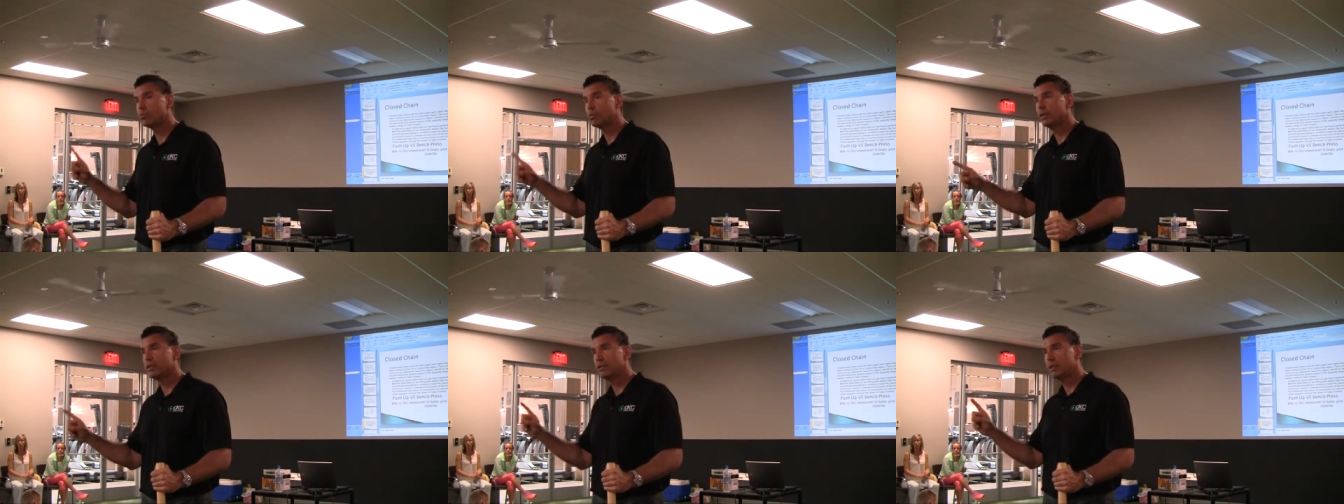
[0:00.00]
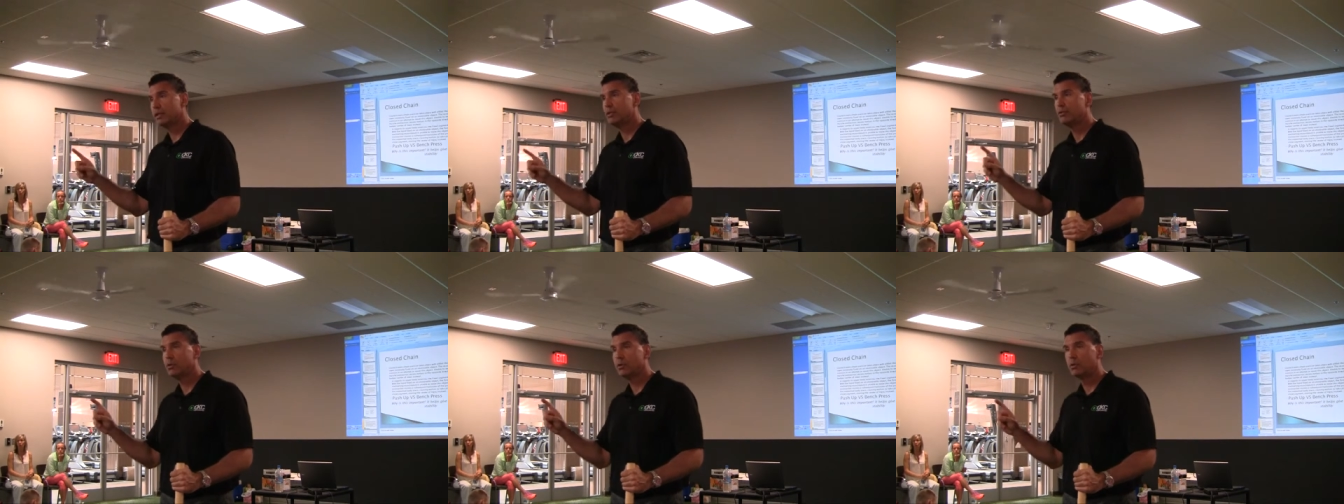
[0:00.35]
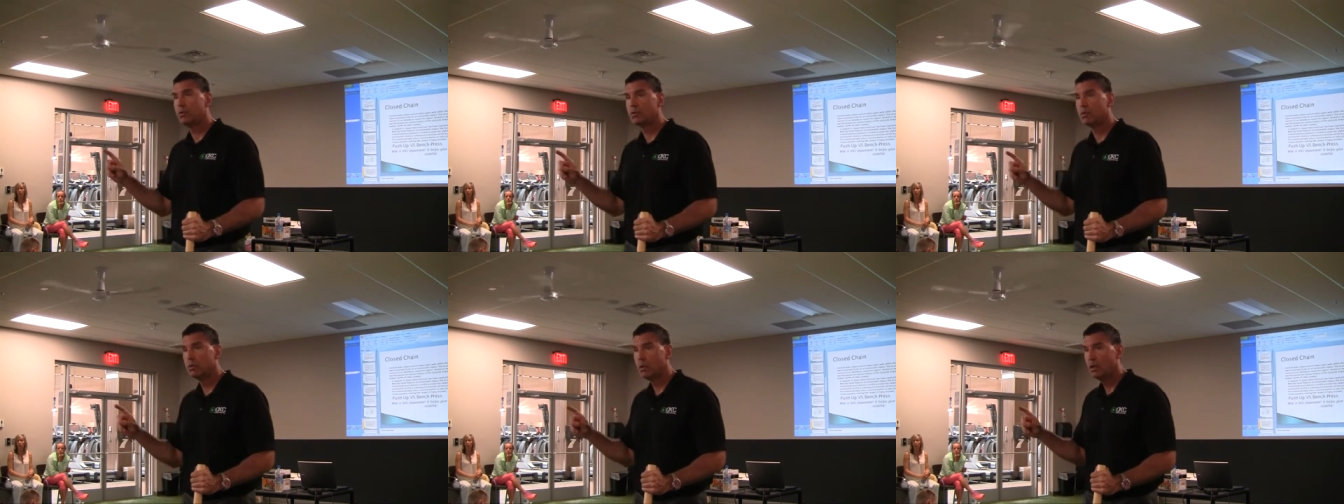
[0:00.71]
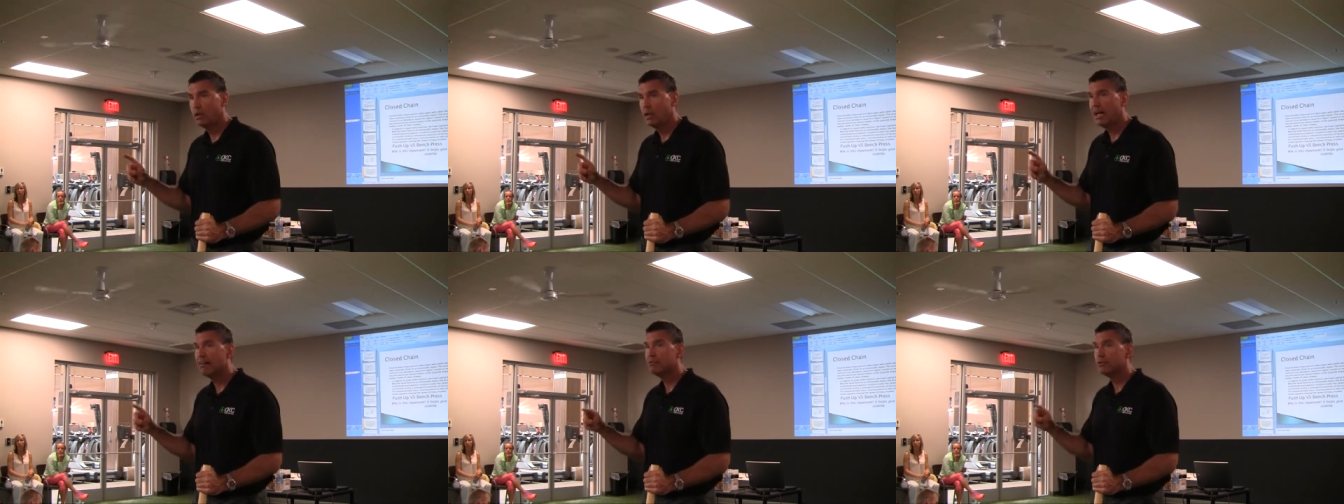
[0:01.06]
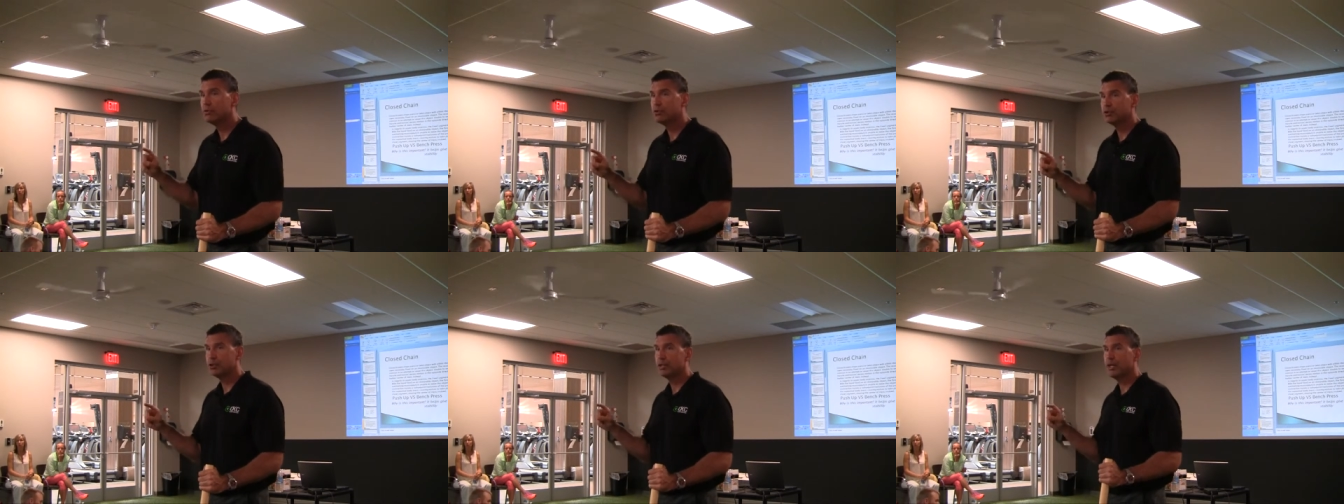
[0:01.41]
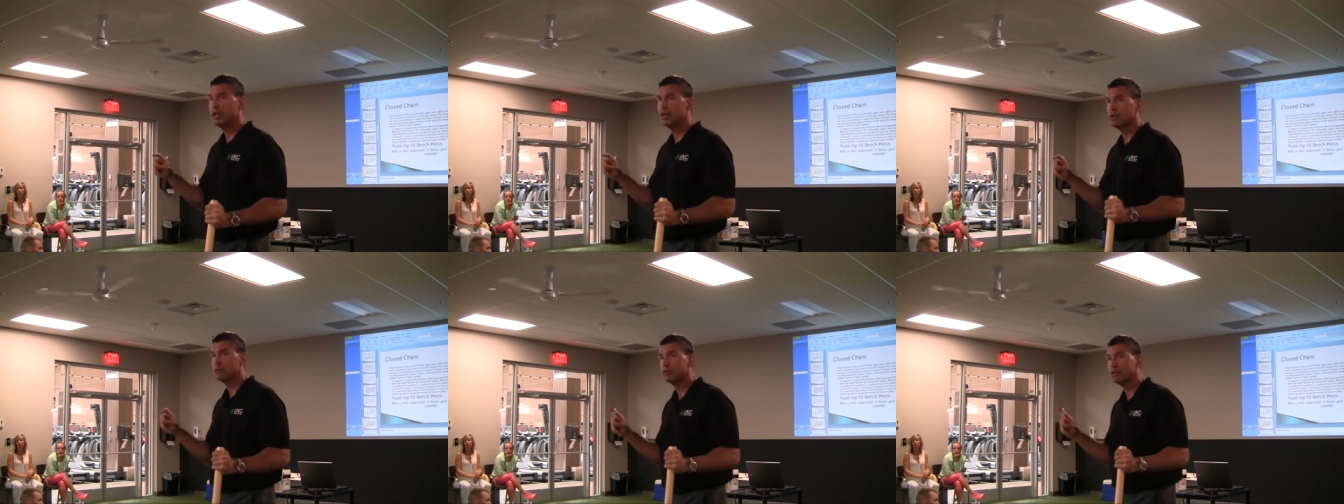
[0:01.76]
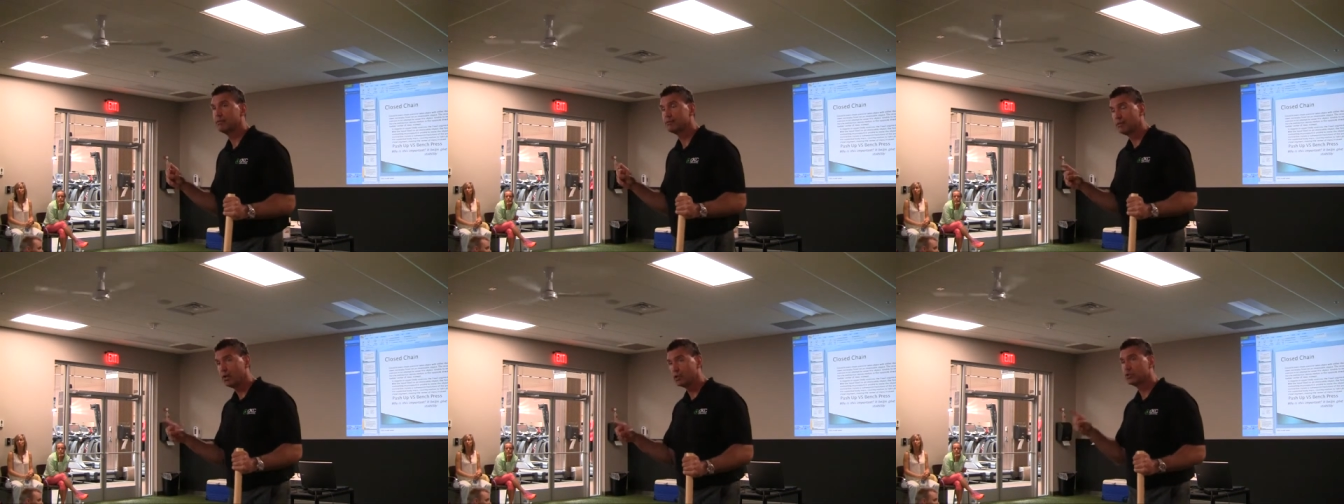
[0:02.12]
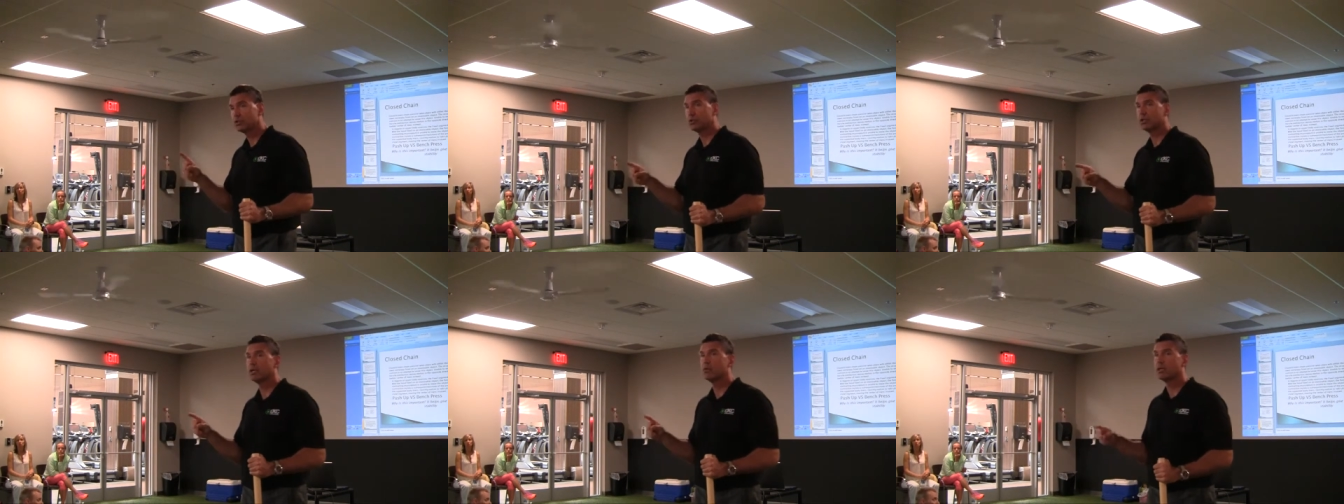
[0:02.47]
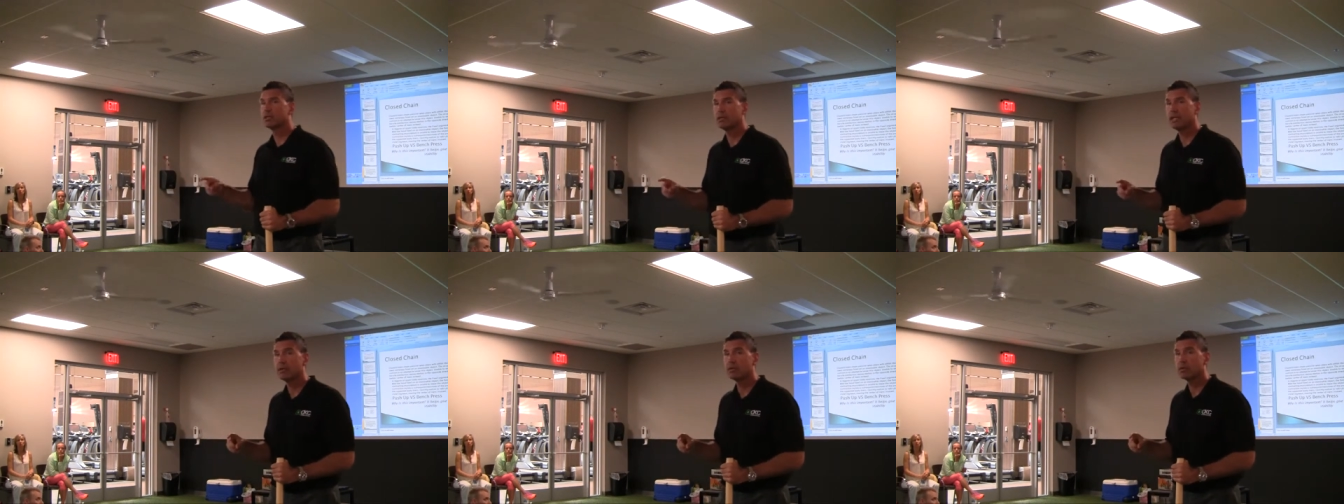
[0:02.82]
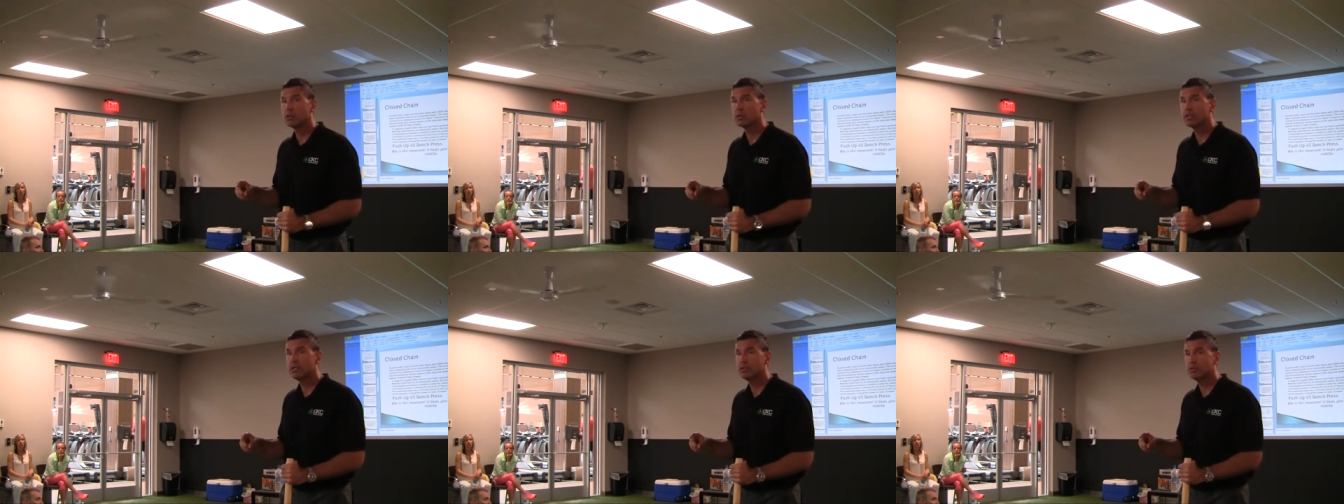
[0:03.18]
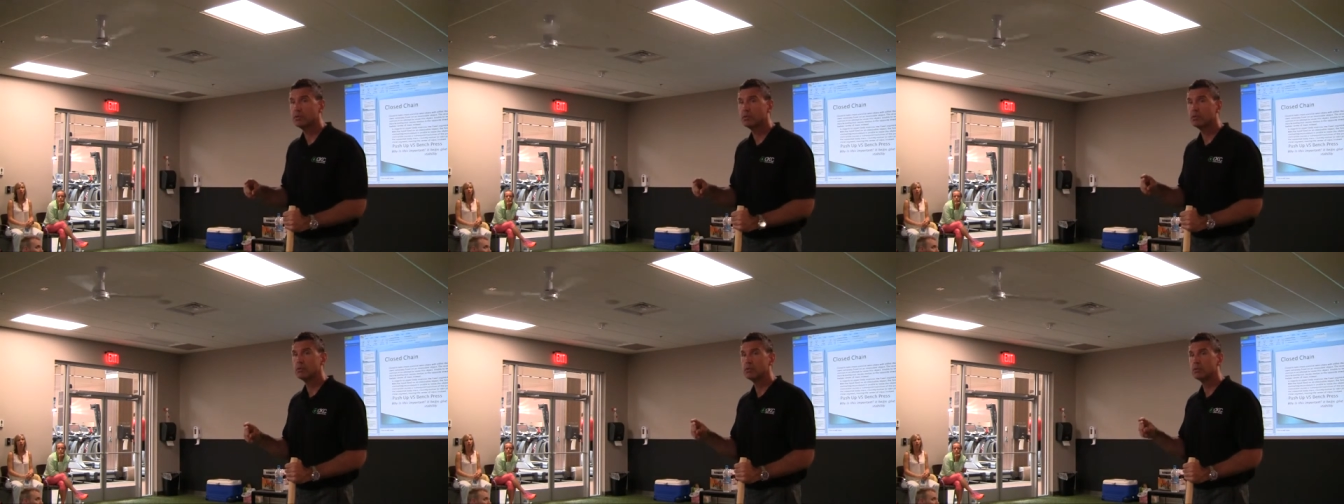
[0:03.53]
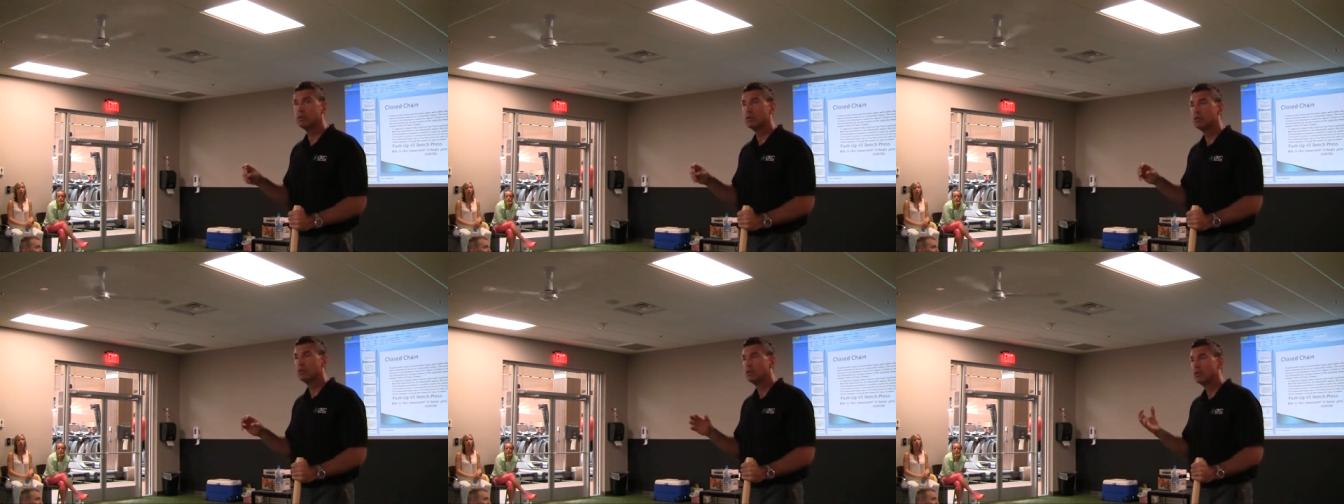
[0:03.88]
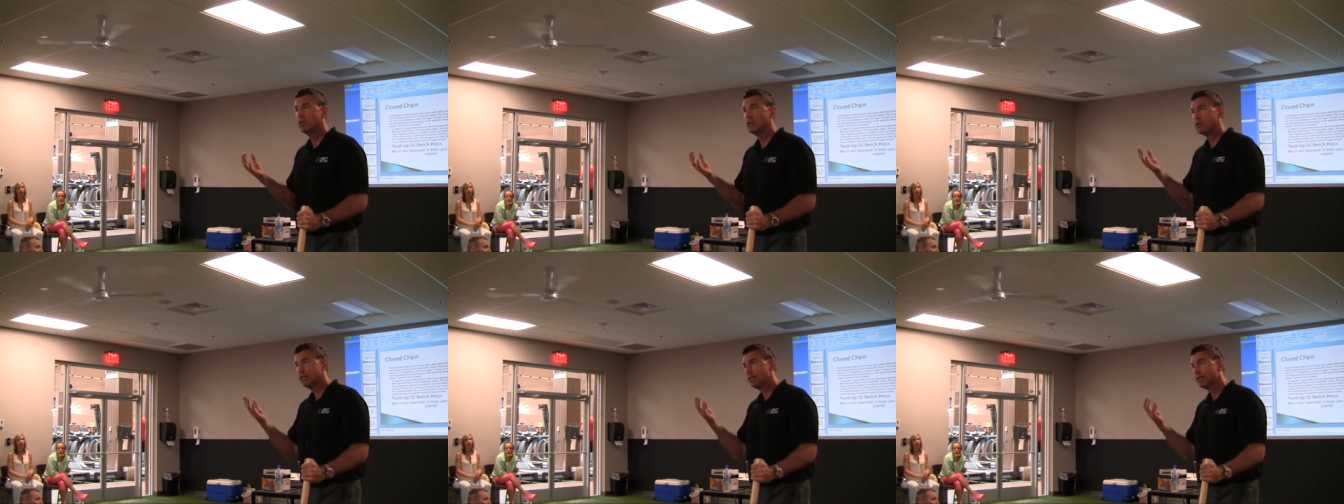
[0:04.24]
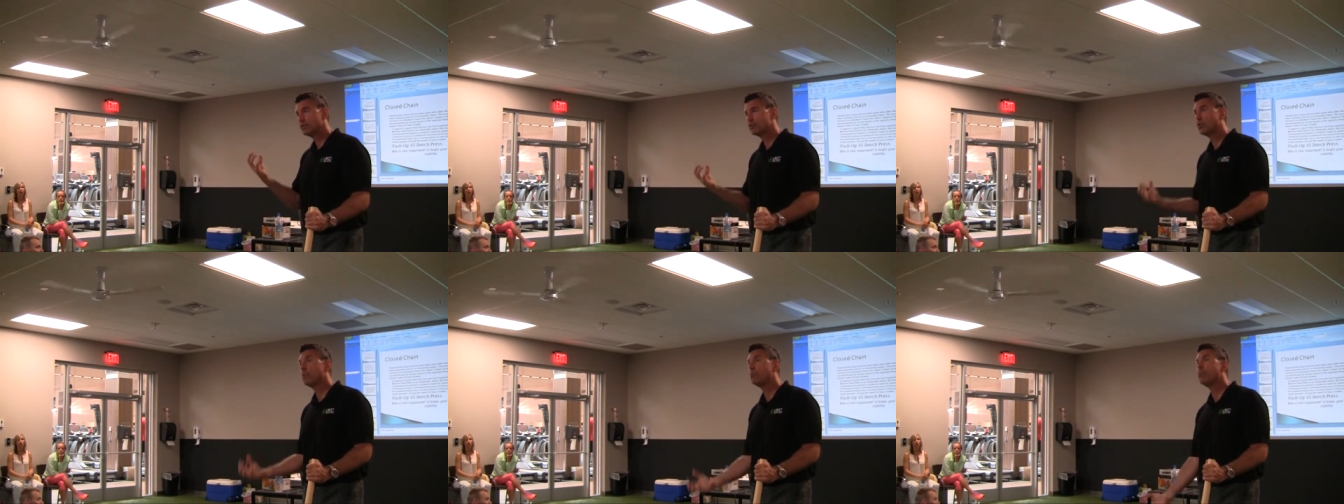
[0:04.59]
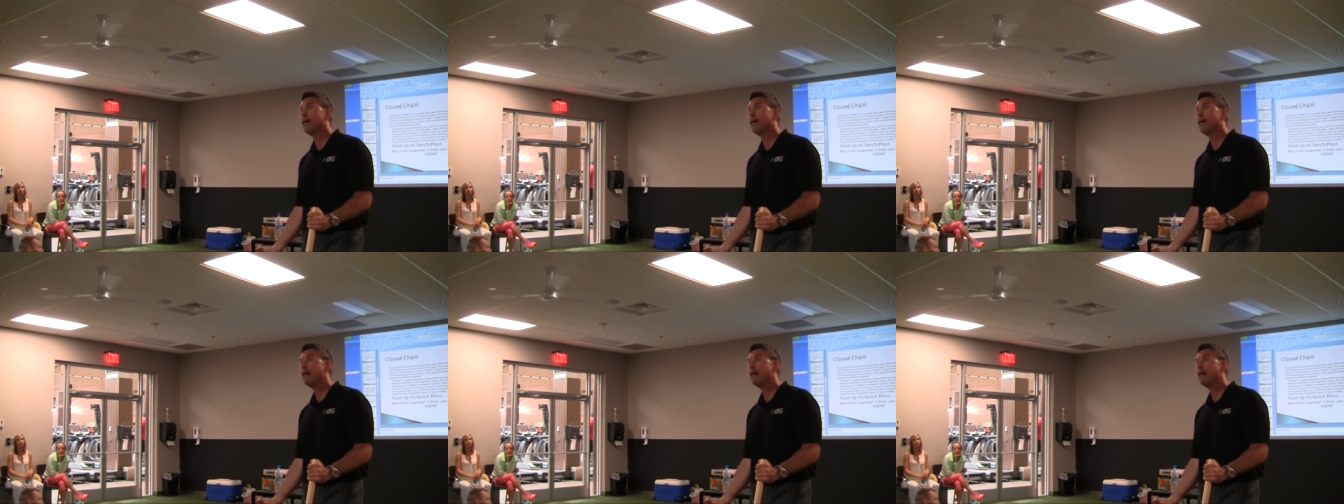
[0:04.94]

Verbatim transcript: really do? Evolutionarily, functionally. What do they really do? They control